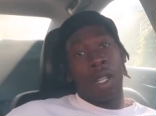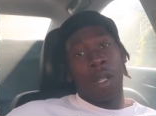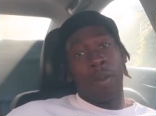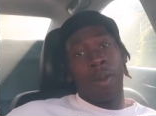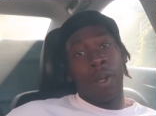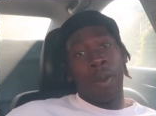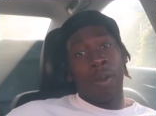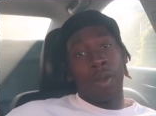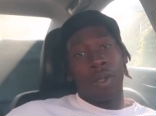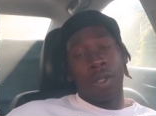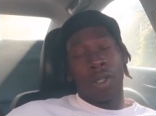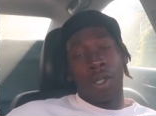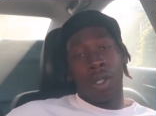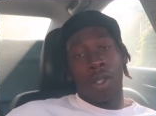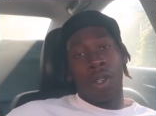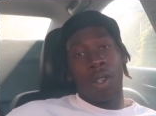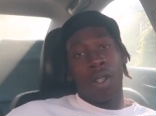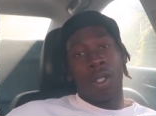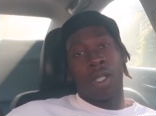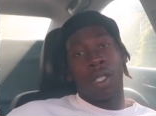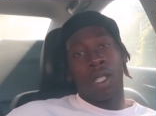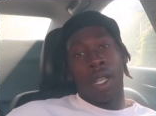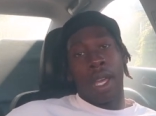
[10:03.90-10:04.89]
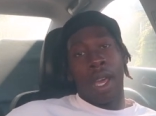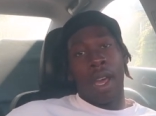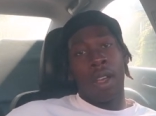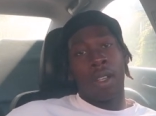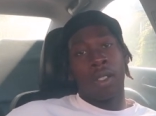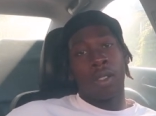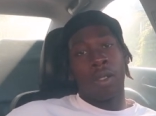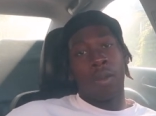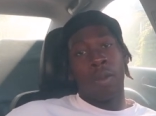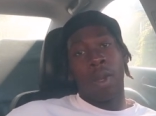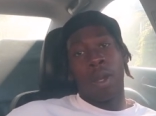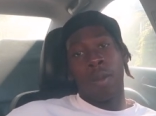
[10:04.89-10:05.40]
other people's songs and
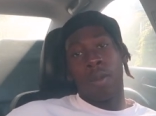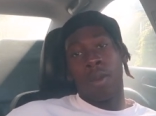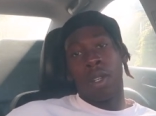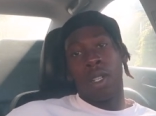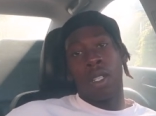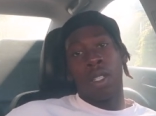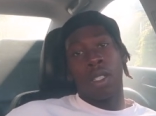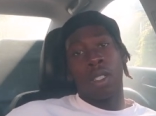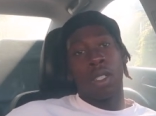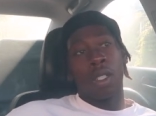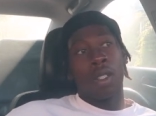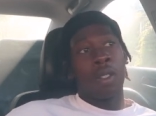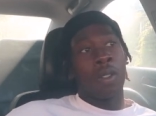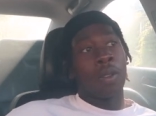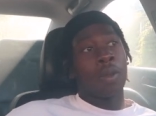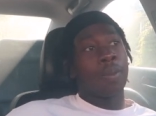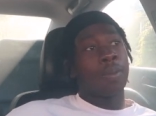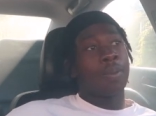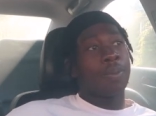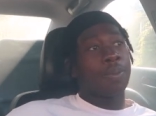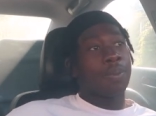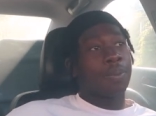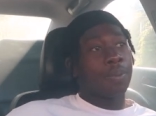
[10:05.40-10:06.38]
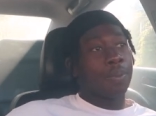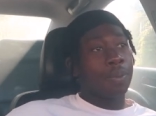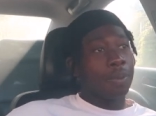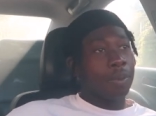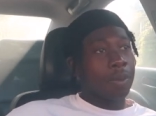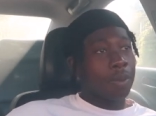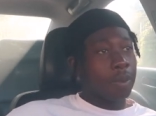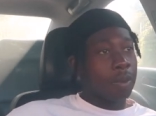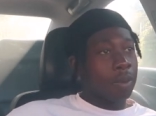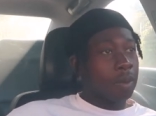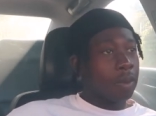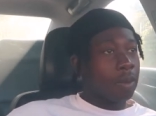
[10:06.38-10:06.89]
also make money. So,
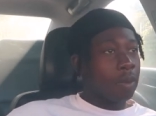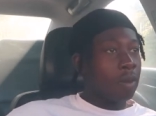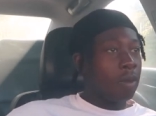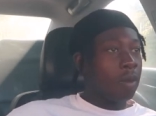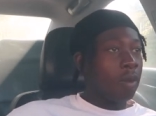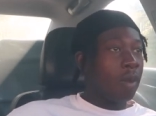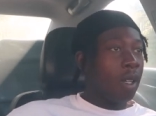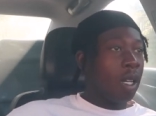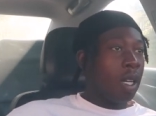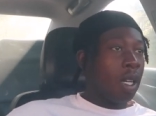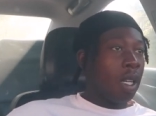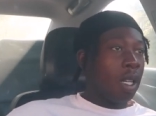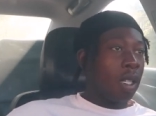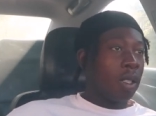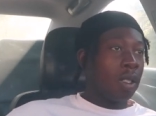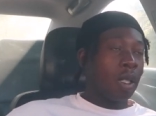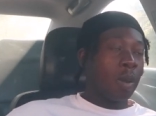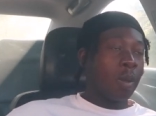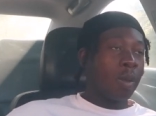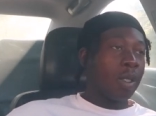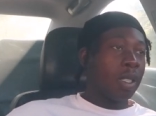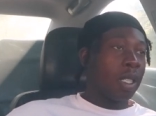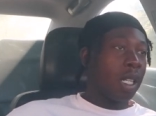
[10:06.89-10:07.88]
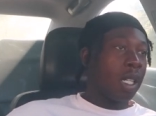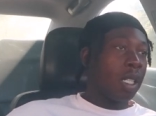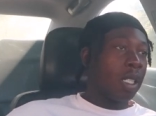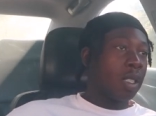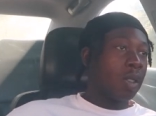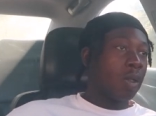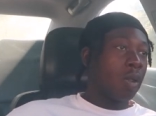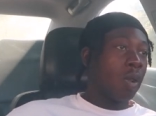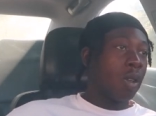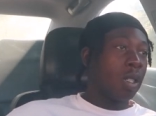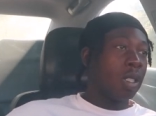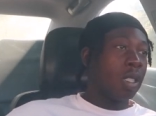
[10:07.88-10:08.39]
so I'm saying
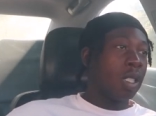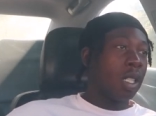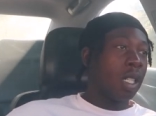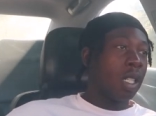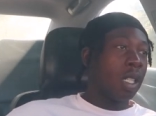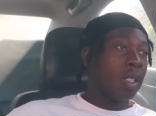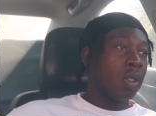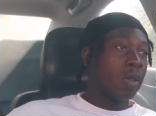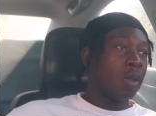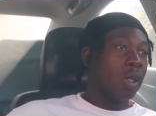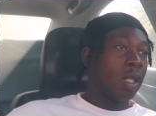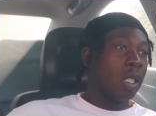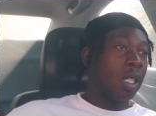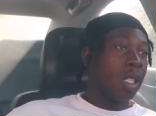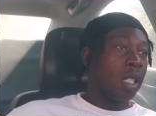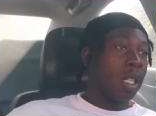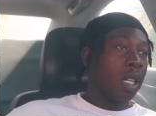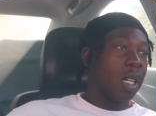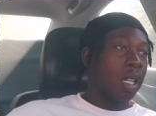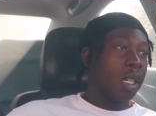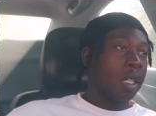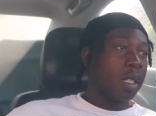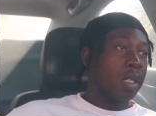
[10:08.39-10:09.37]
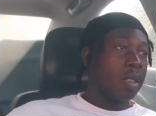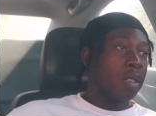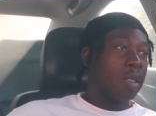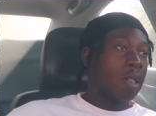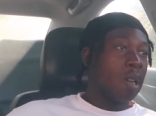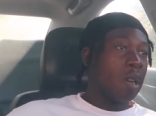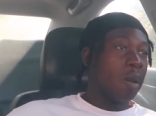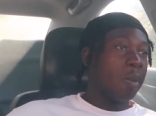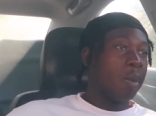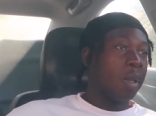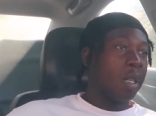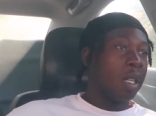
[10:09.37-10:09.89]
this quarantine has really like
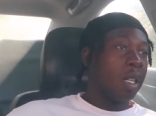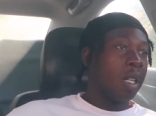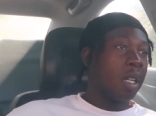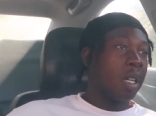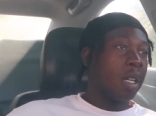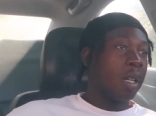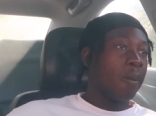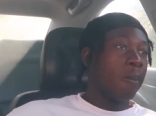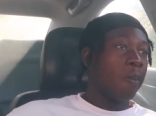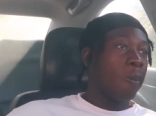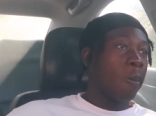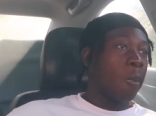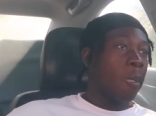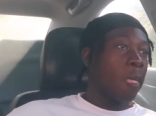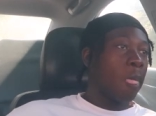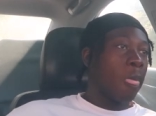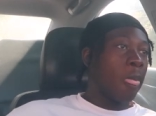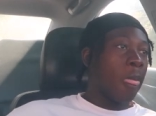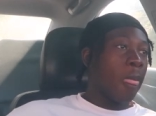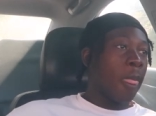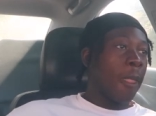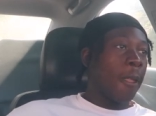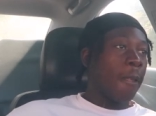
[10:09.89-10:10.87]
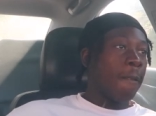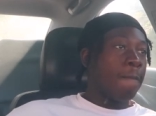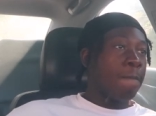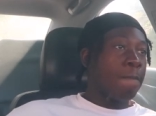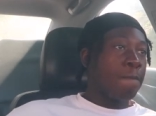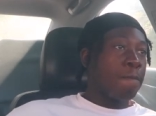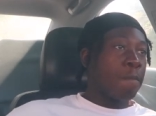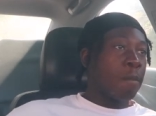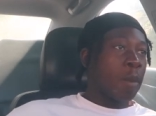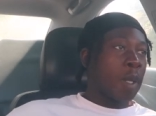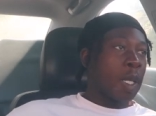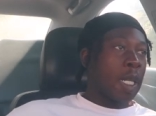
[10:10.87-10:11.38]
taught me a lot.
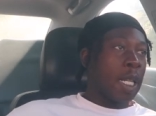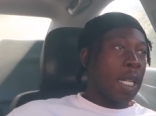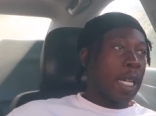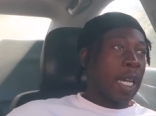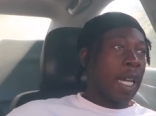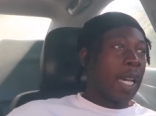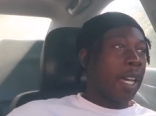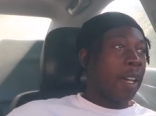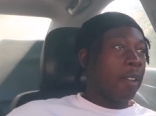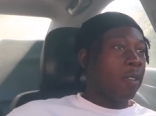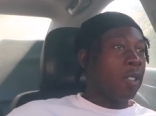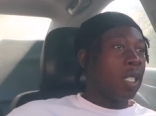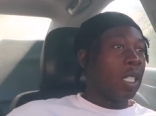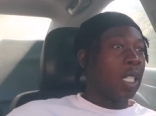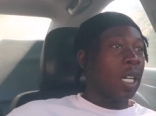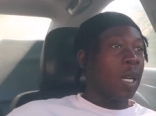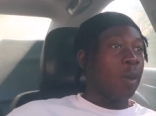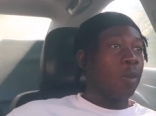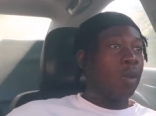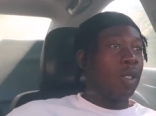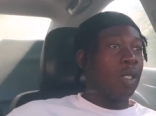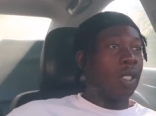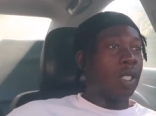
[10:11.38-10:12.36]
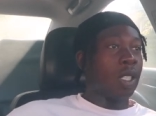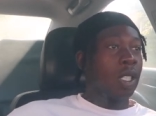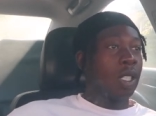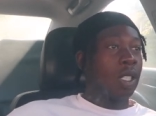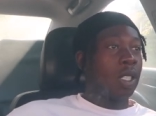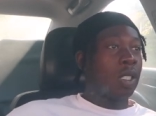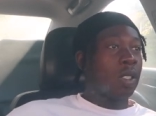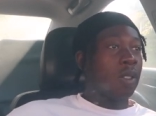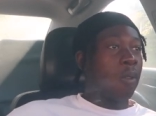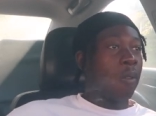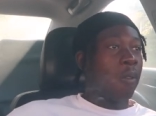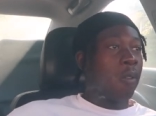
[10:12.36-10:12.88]
Like I have time to
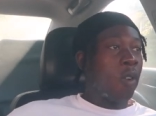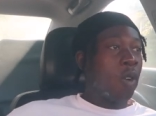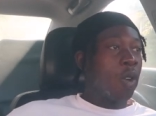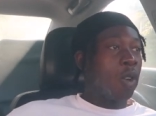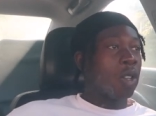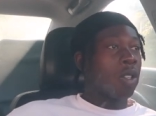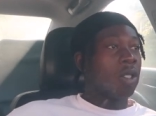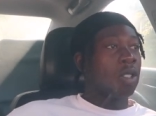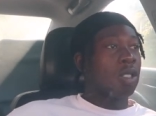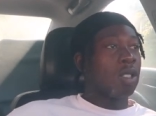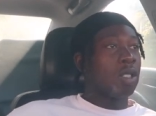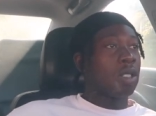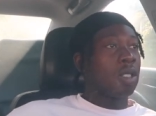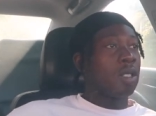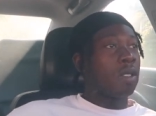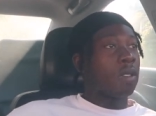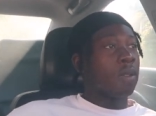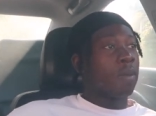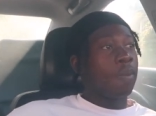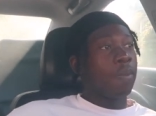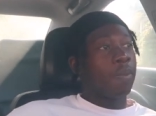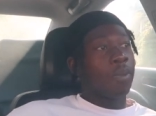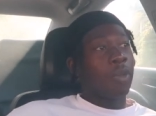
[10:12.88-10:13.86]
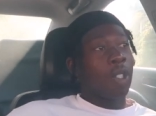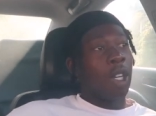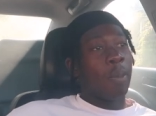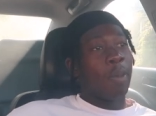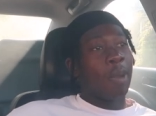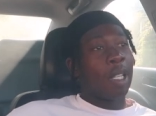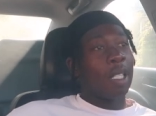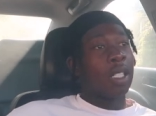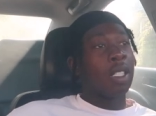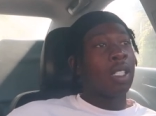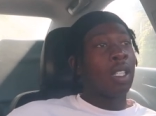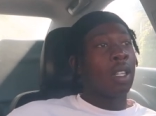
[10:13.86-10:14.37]
just focus on
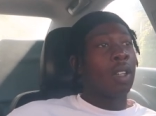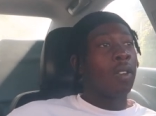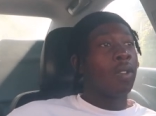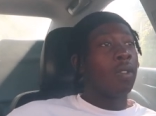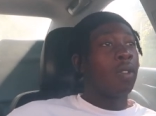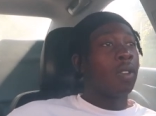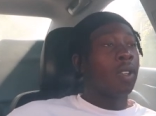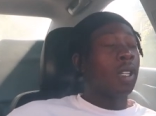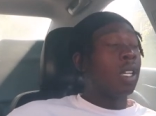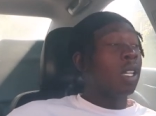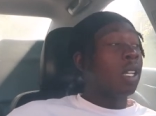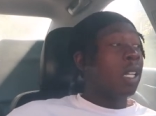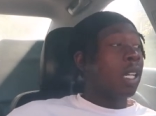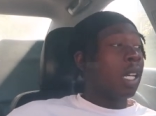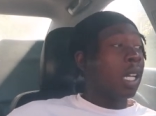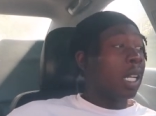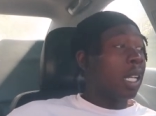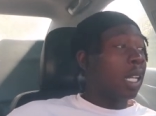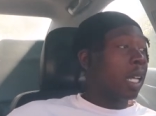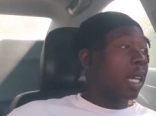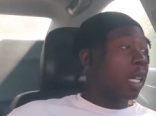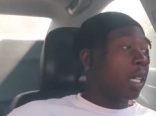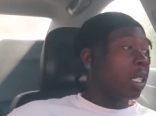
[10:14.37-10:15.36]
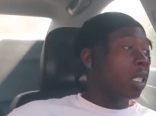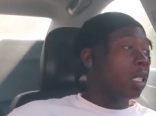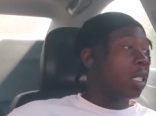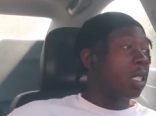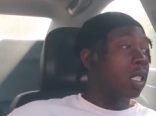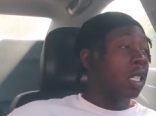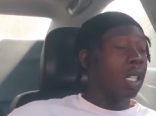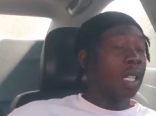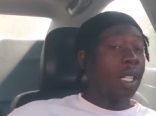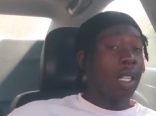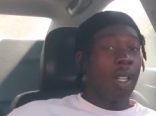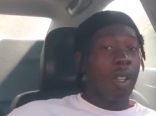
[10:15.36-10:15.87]
myself, and like
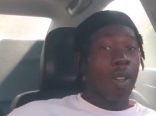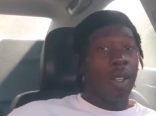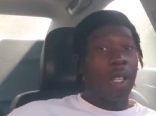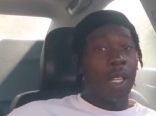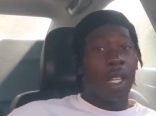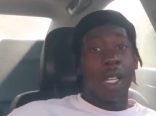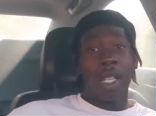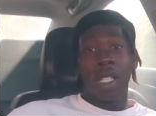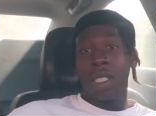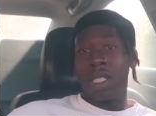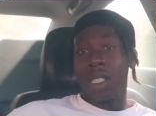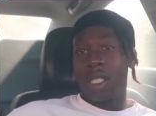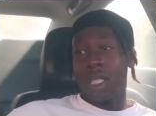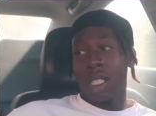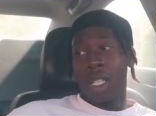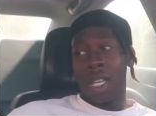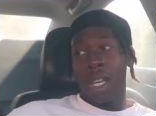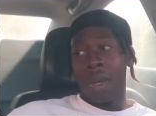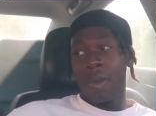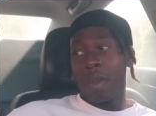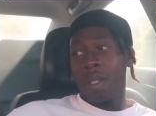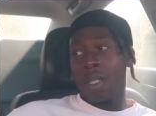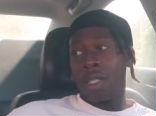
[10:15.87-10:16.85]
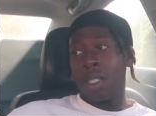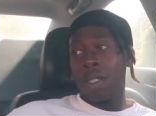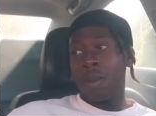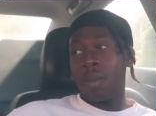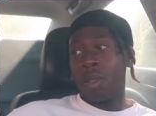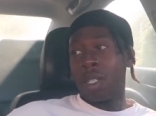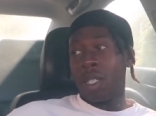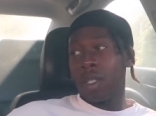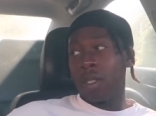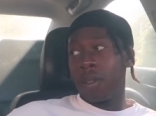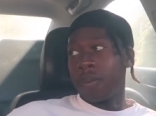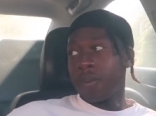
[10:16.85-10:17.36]
shit low-key is just coming to
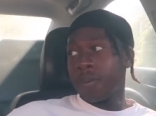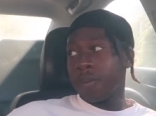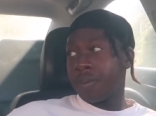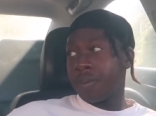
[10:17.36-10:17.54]
me.